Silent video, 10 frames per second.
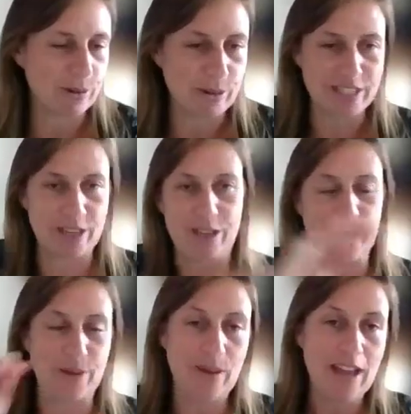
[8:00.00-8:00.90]
course. So
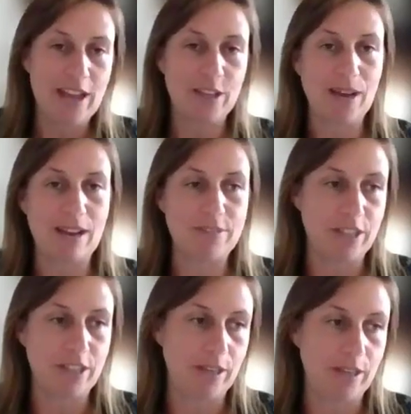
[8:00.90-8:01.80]
you have
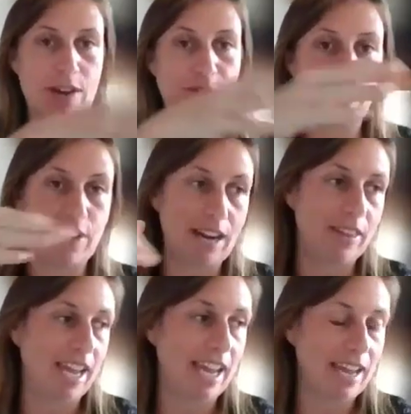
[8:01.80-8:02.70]
to travel
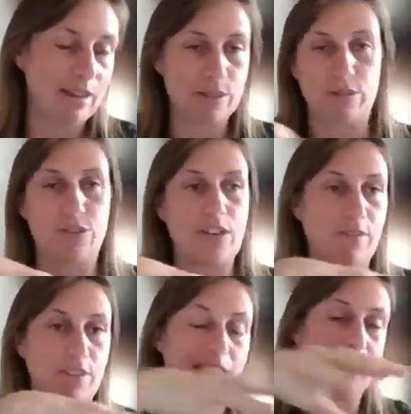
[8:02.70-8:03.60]
around the house or
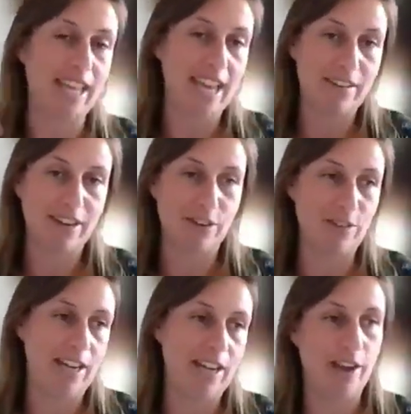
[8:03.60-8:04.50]
travel around the area
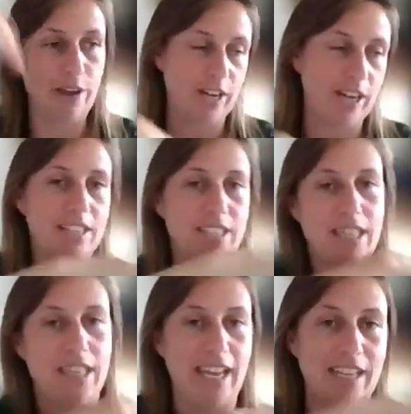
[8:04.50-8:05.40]
and over and under
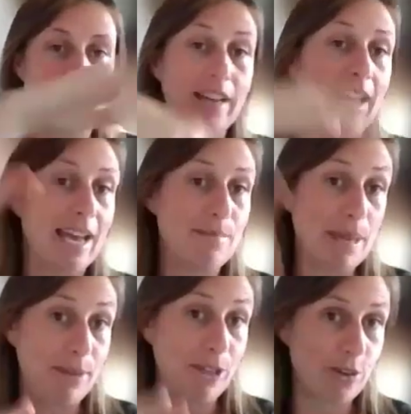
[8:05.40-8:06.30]
things, and
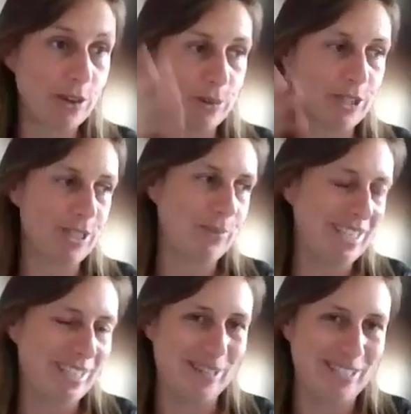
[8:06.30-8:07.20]
maybe you could wash the
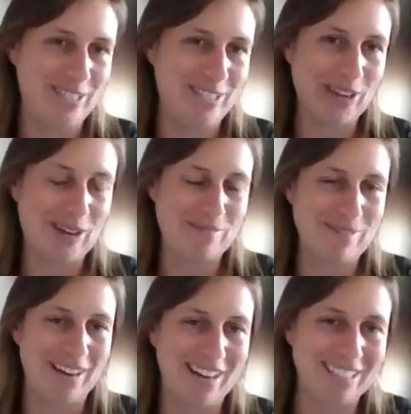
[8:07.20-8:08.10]
windows as you go
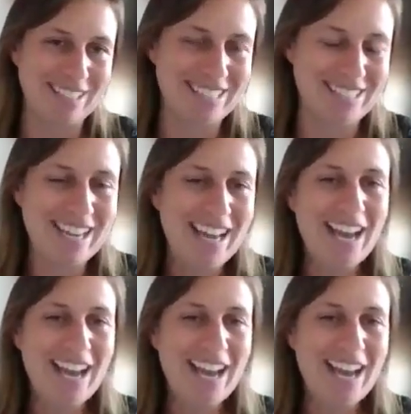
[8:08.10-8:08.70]
past.